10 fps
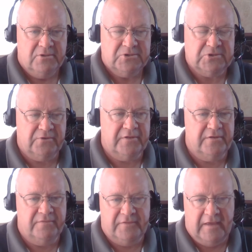So the
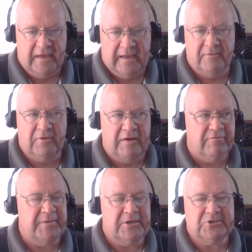I,
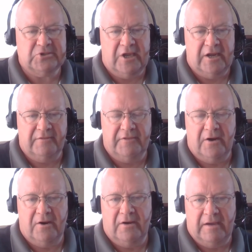everybody's standing
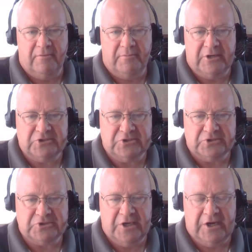there. Everybody's still
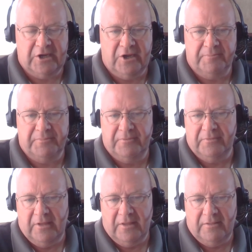standing up.
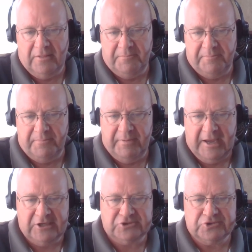The
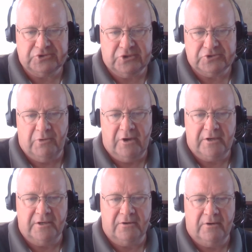pastor starts
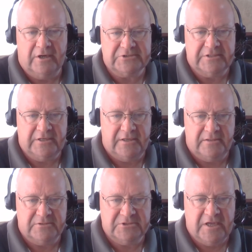walking across
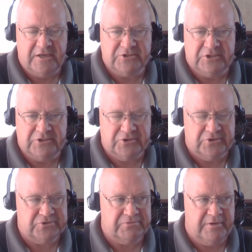the stage, and he
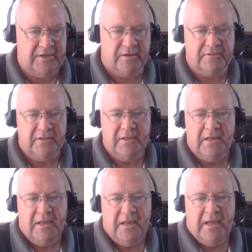turns around,
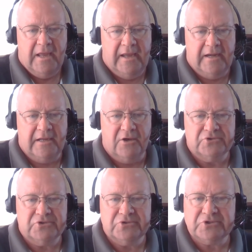and he
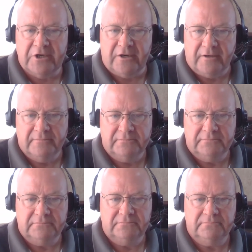goes, "Sir,
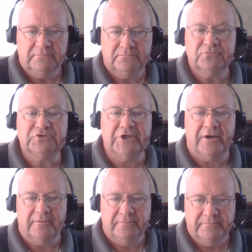sir,"